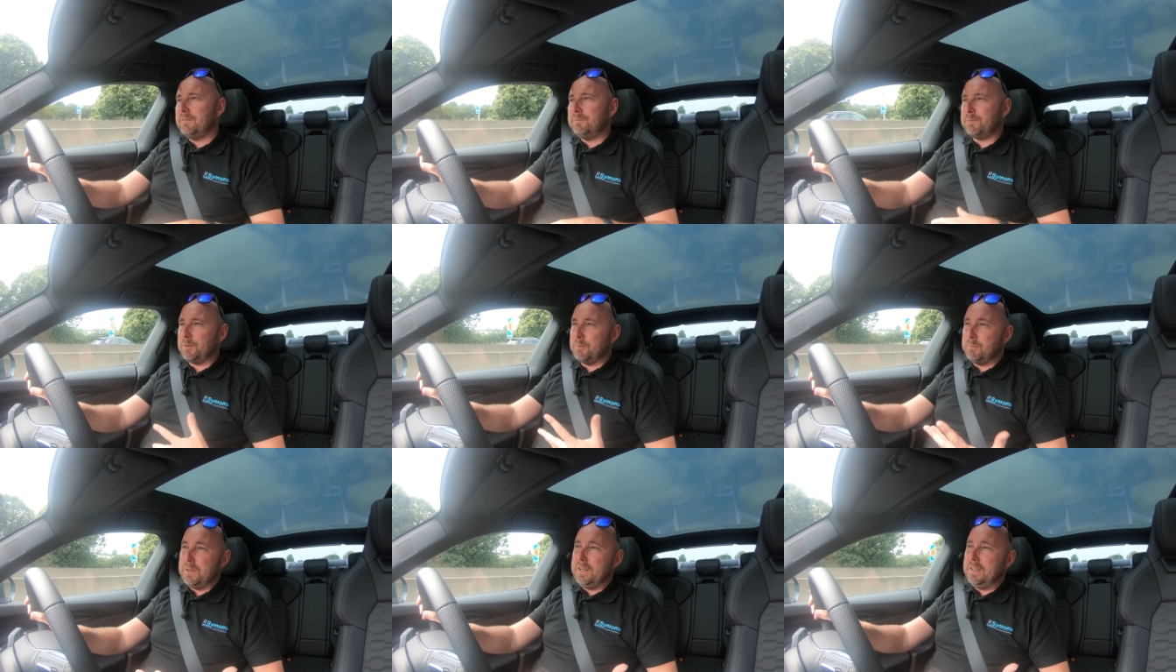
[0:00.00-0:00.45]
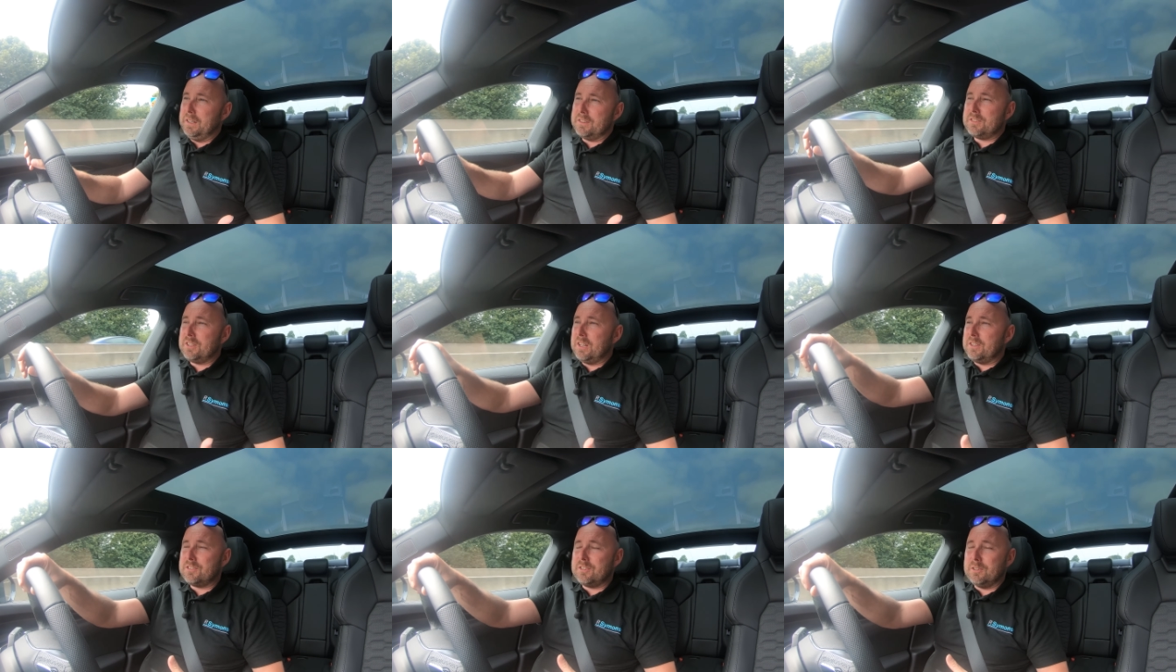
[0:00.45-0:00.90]
for me the
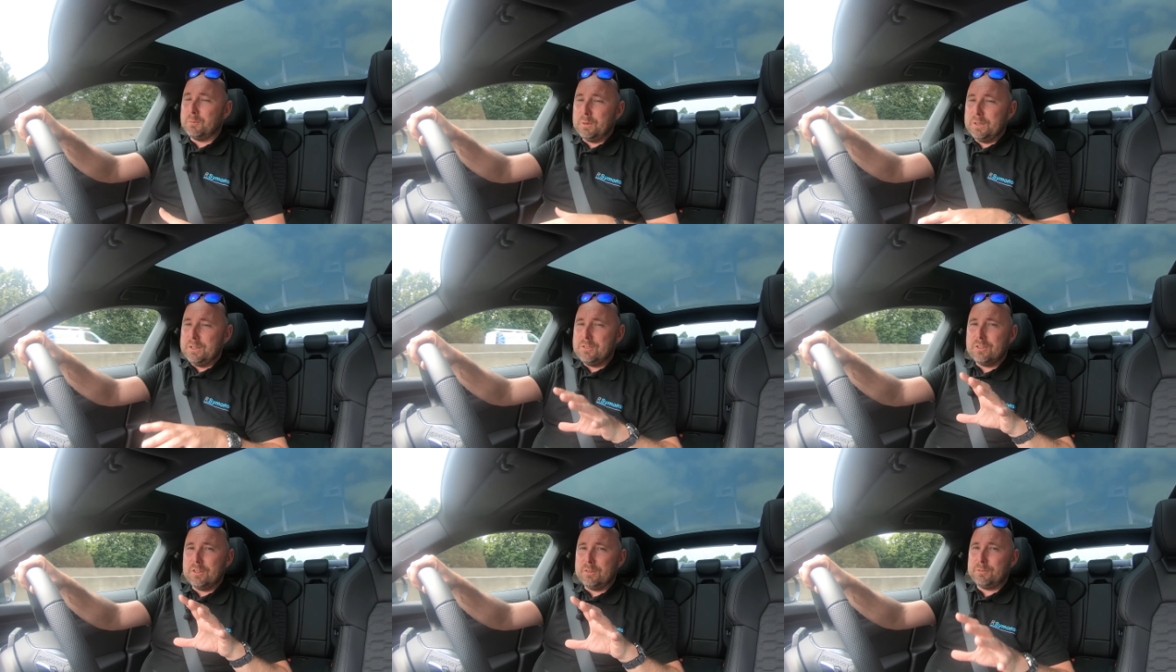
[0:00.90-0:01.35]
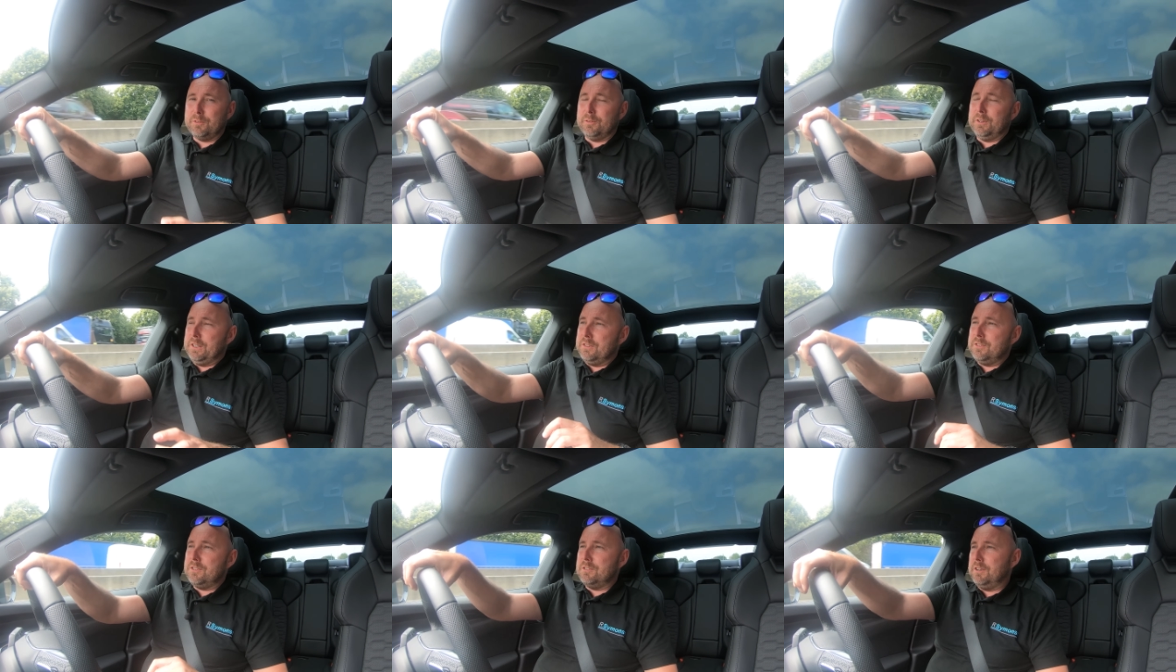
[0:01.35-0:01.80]
Tesla wins it for
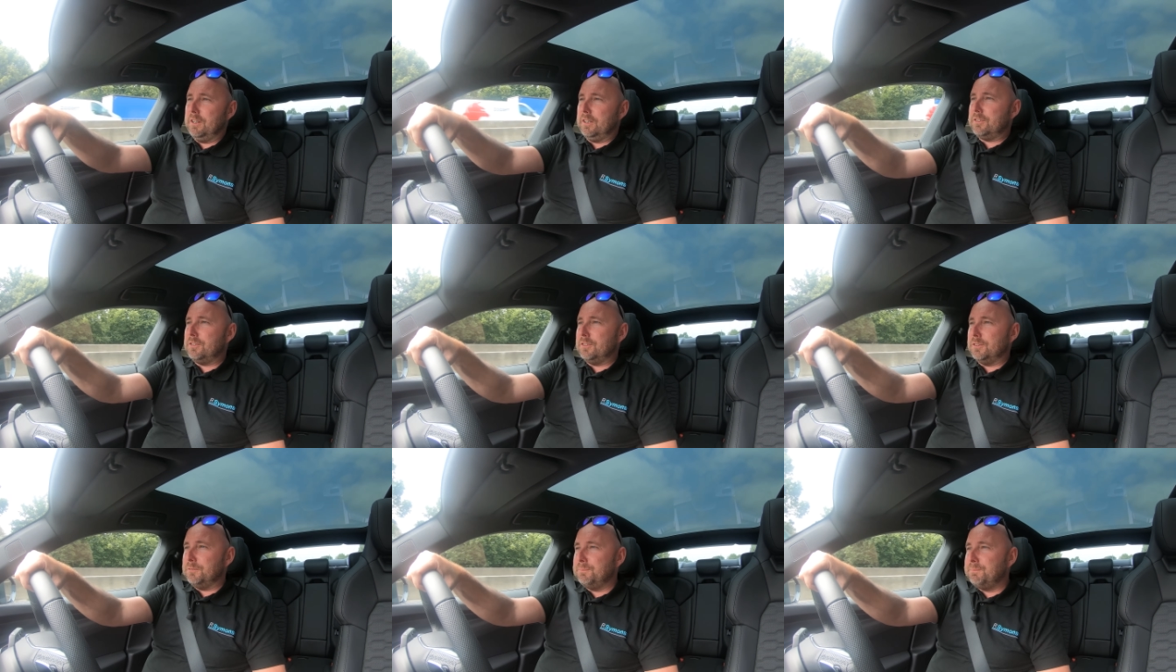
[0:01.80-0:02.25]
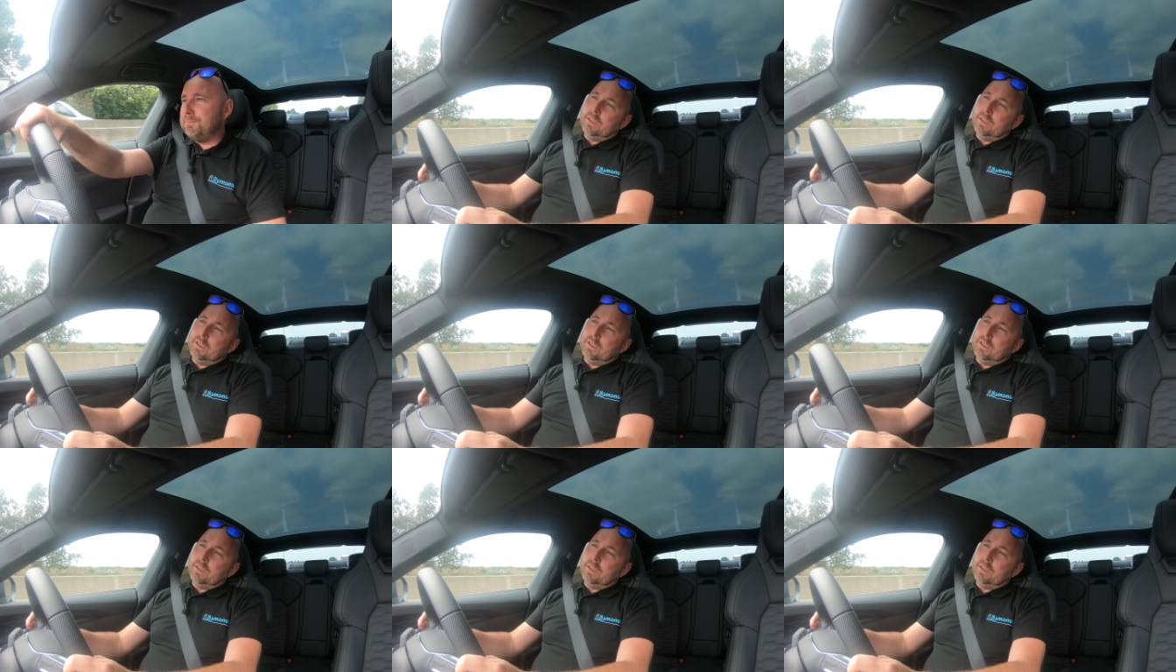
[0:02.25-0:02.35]
interaction.